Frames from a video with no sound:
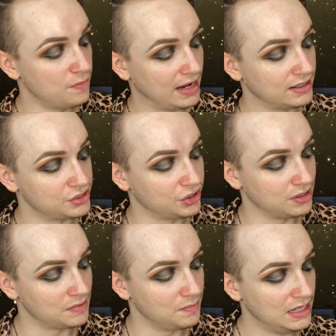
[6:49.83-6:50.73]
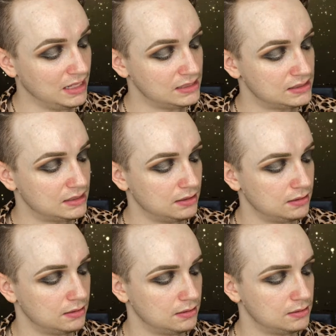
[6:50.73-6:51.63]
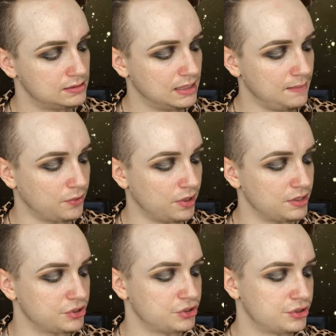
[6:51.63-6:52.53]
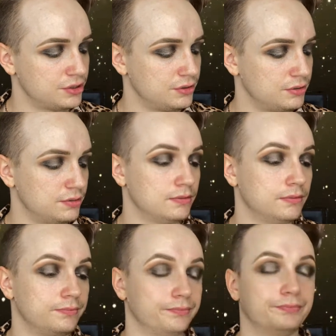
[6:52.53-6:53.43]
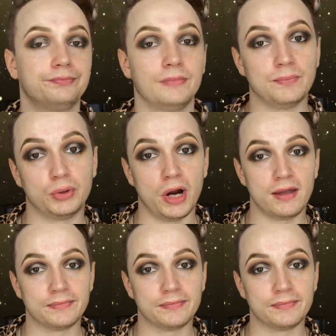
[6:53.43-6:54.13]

into Turn Up the Beat, same brush, and pray.